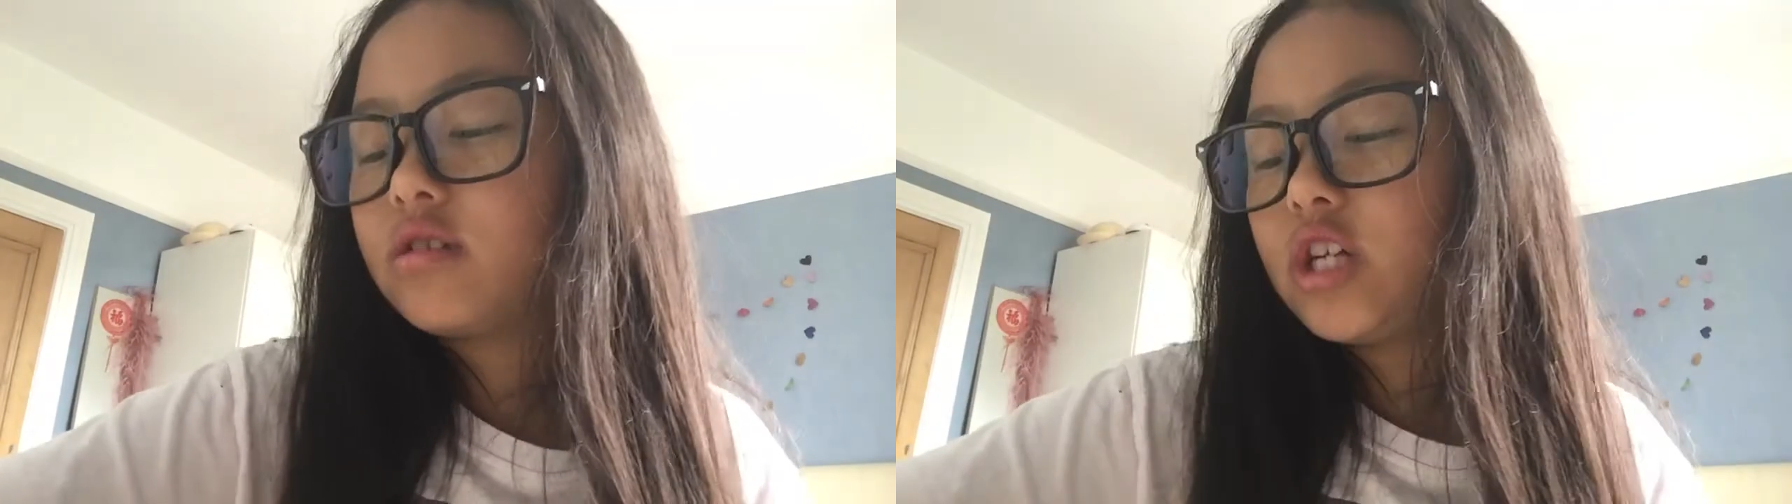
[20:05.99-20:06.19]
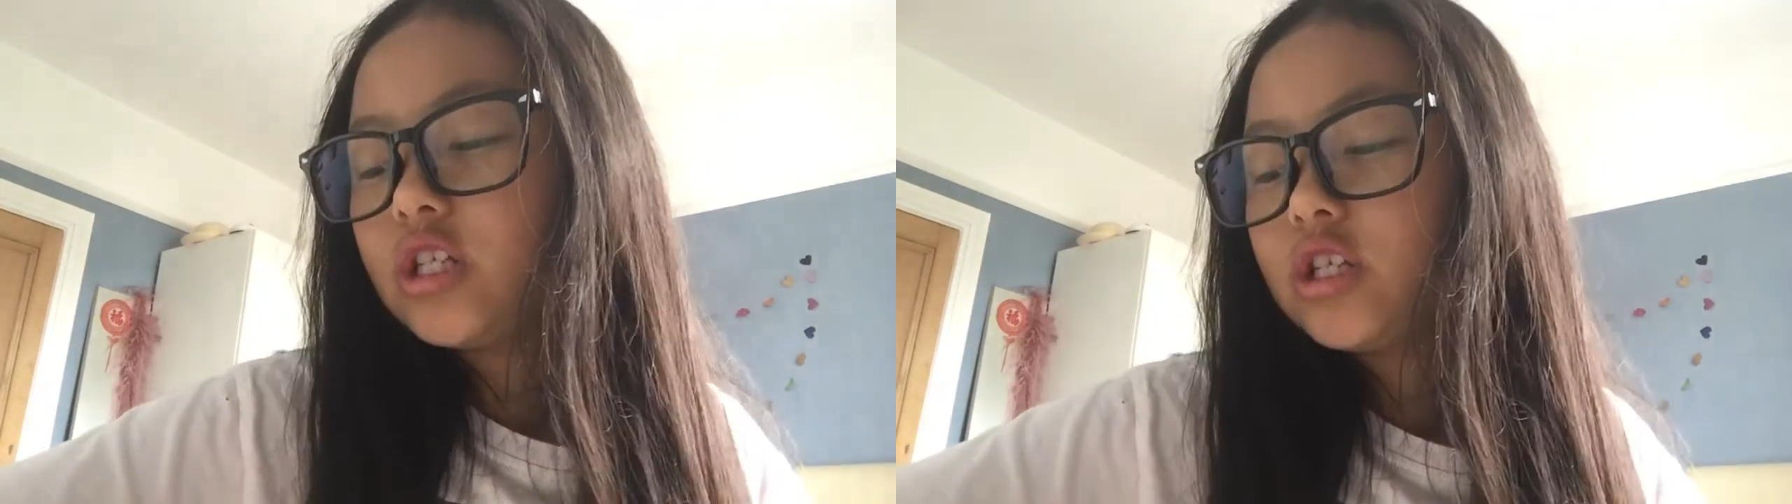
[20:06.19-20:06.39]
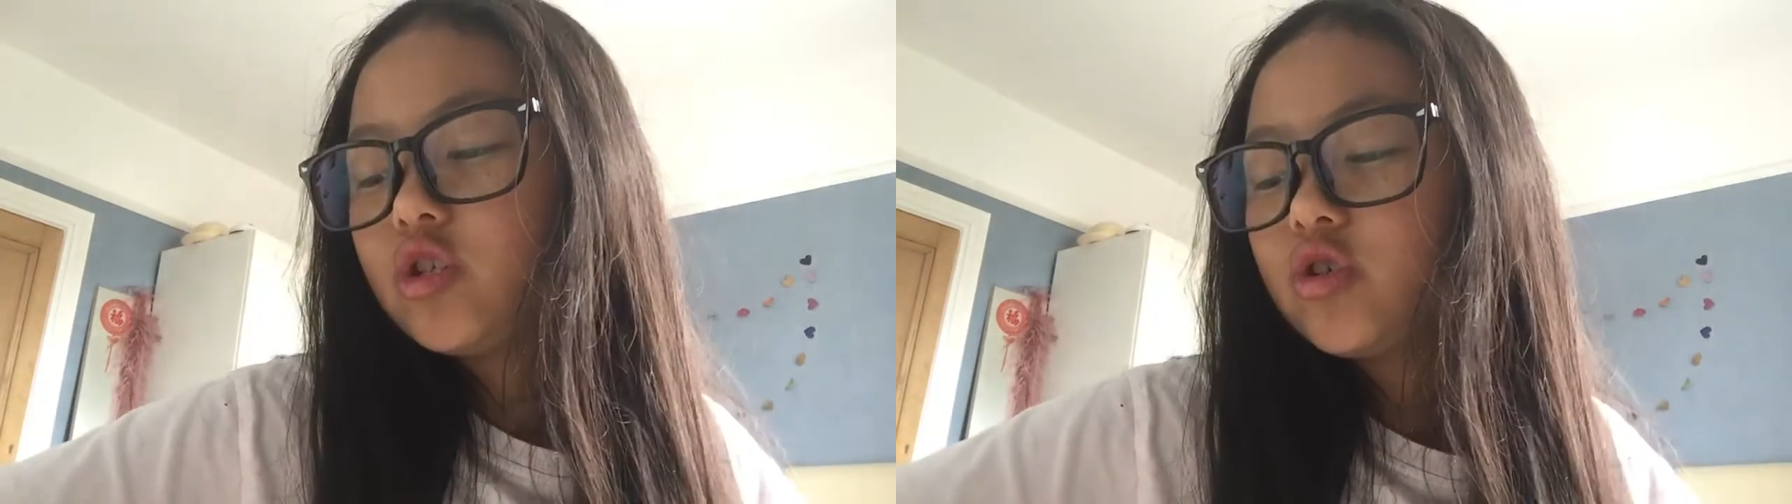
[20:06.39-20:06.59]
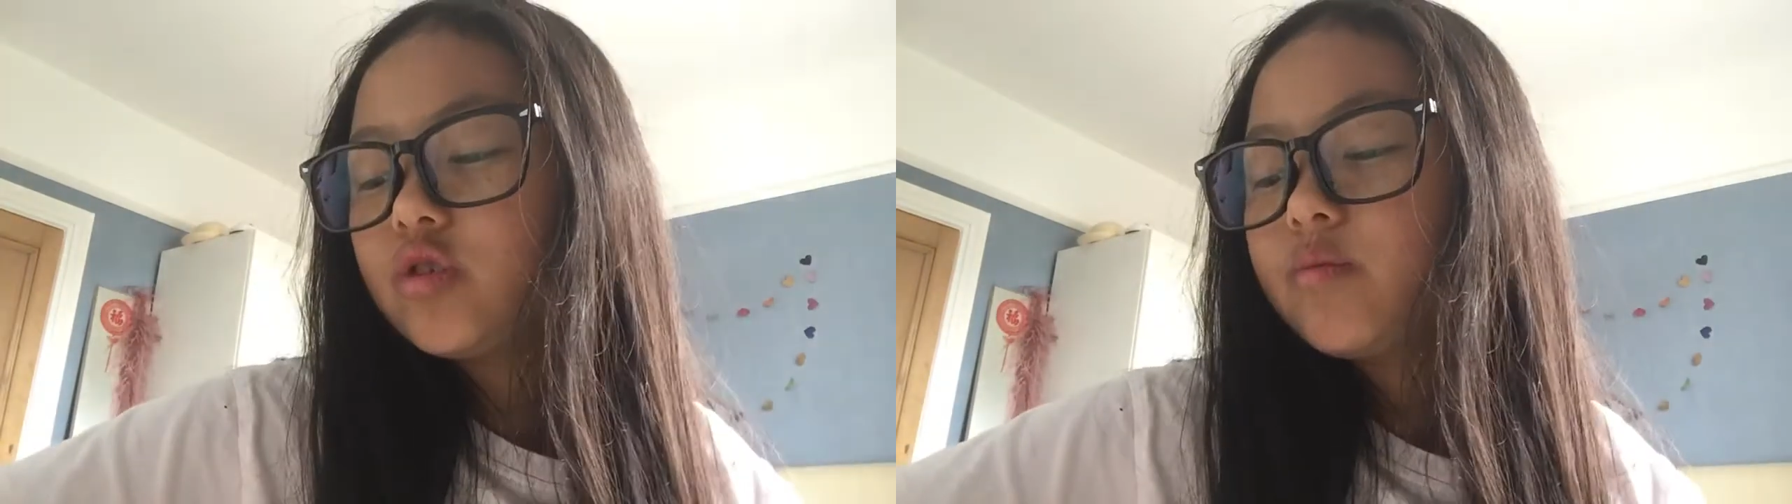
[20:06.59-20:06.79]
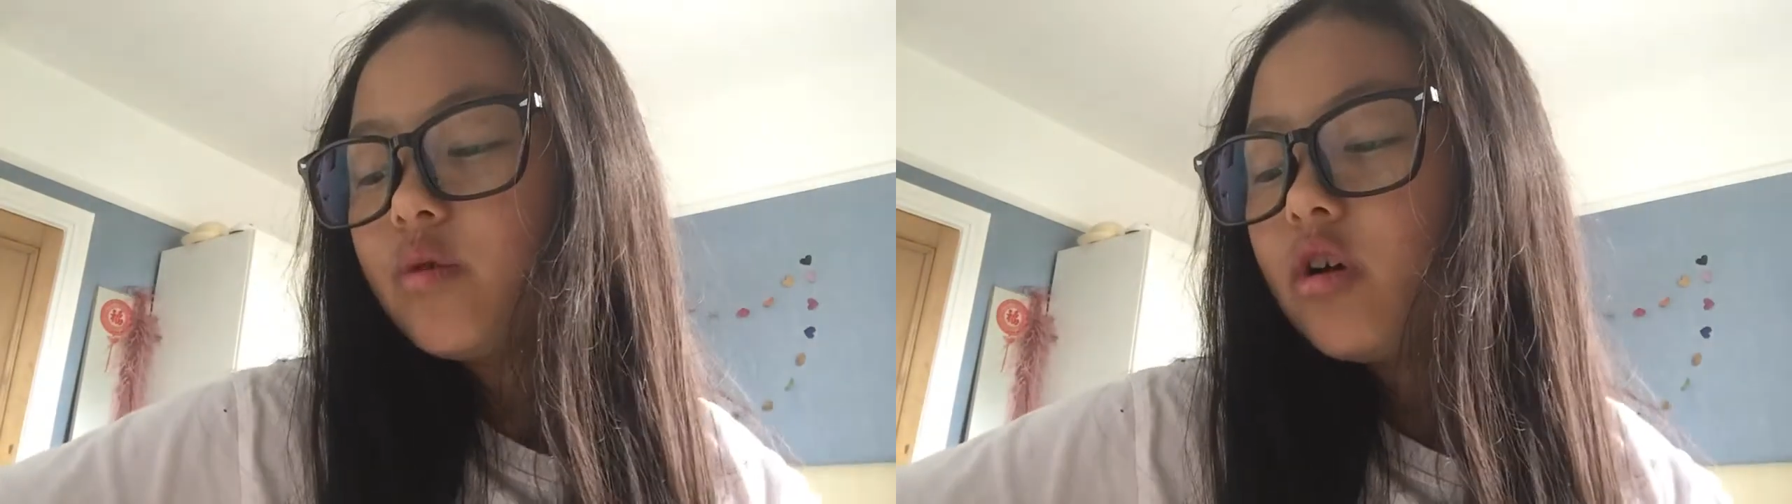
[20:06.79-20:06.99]
chattered the
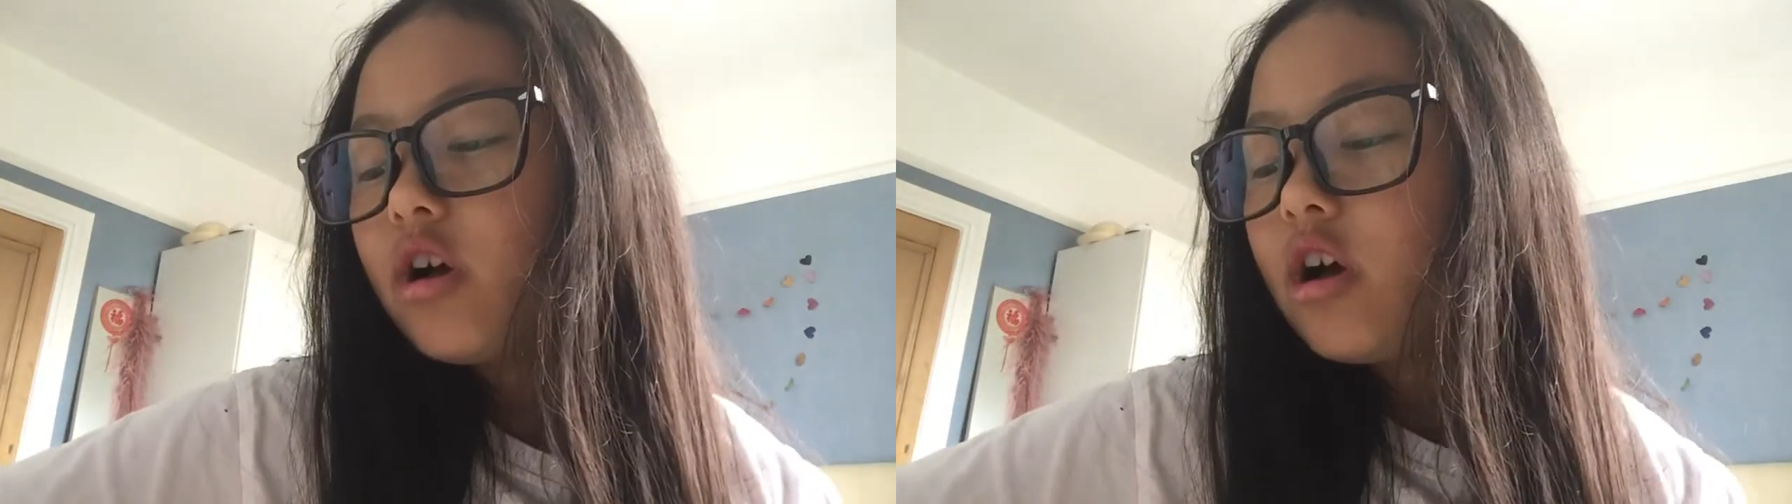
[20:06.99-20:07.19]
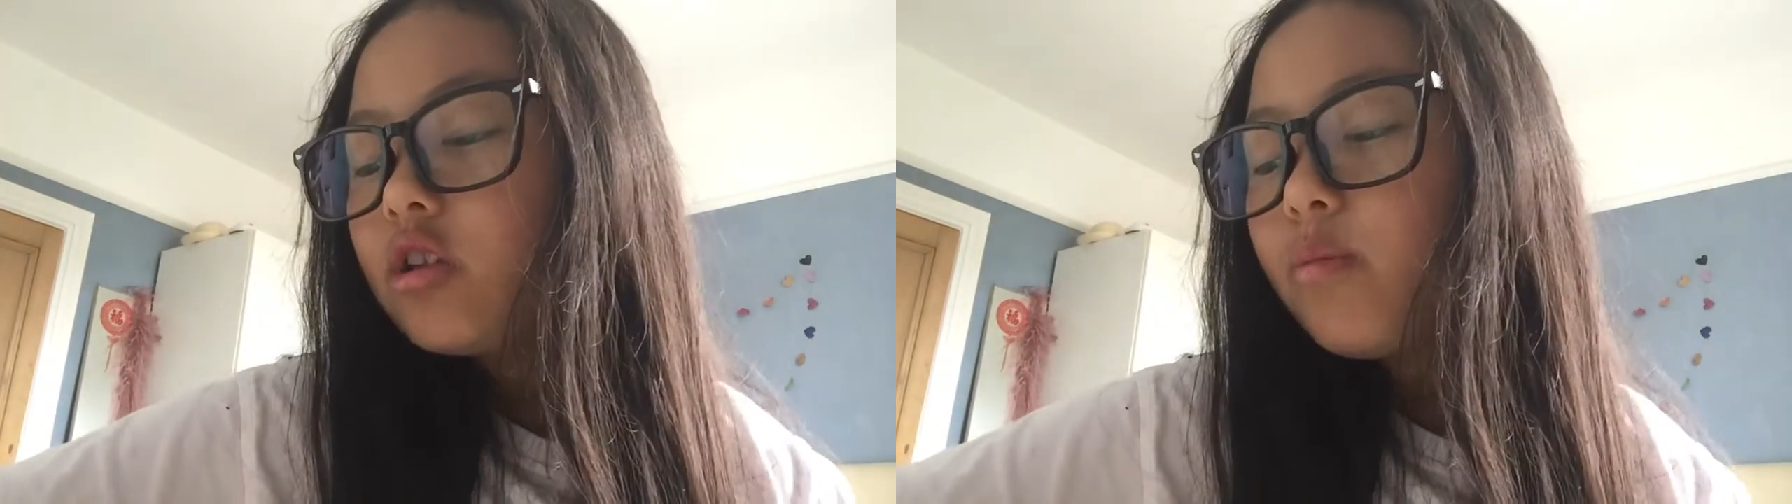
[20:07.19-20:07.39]
gingerball. The